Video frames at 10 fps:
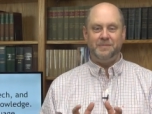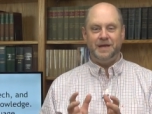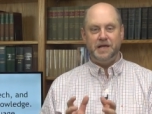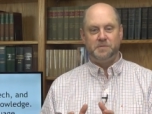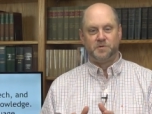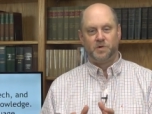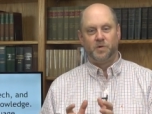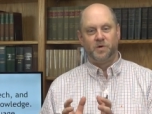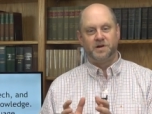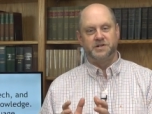Hebrew
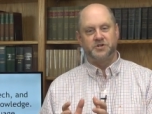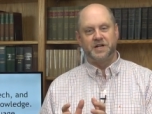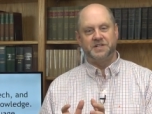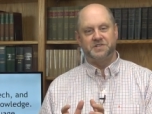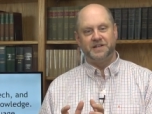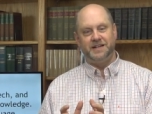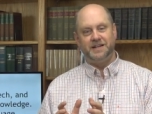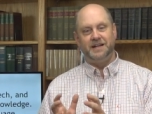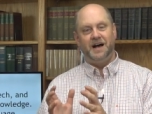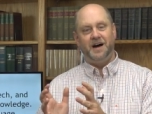word
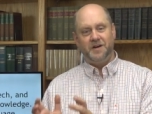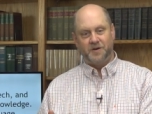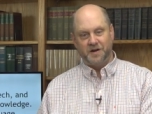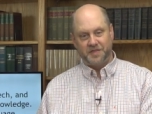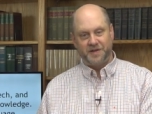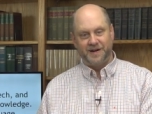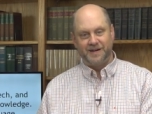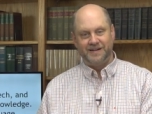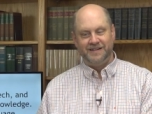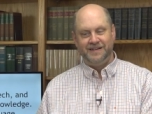translated uttereth here.